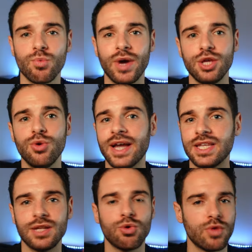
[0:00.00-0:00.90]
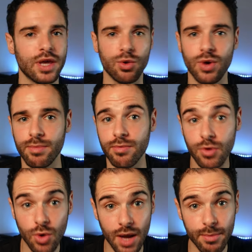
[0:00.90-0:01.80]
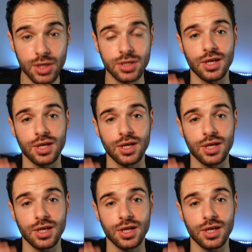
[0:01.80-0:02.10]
When you add in all the equipment requirements,